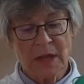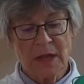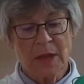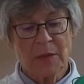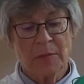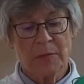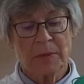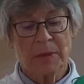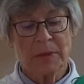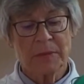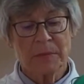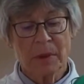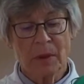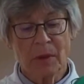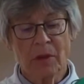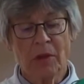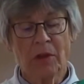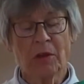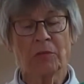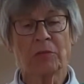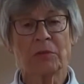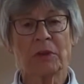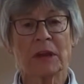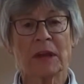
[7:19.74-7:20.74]
But
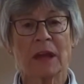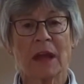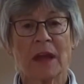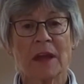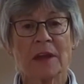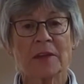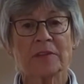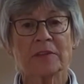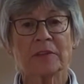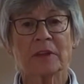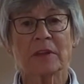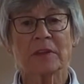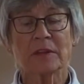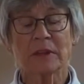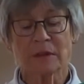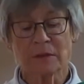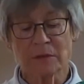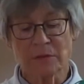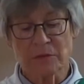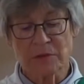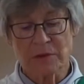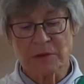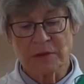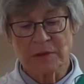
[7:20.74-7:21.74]
Paul relies on the
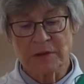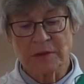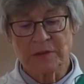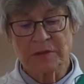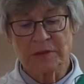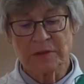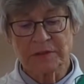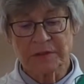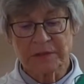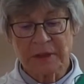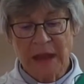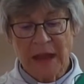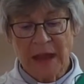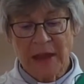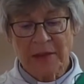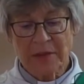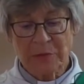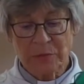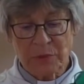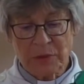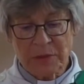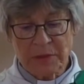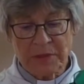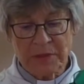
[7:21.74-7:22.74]
Lord to stand
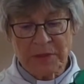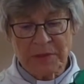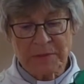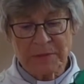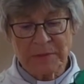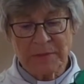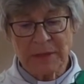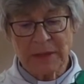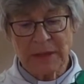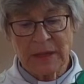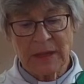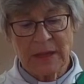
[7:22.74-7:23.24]
with him